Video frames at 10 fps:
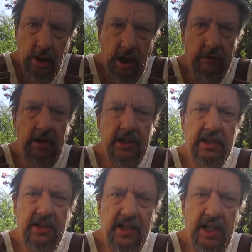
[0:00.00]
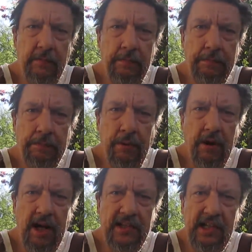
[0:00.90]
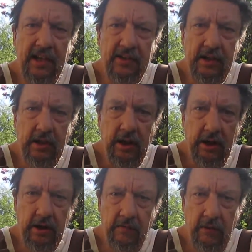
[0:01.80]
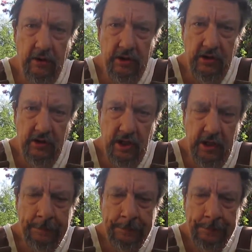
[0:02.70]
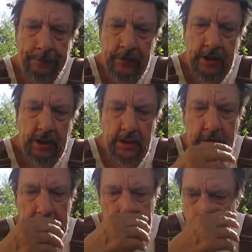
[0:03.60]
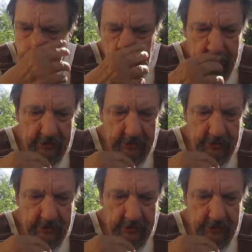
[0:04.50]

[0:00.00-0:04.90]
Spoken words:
I really should say processing, not conversions, okay? You can convert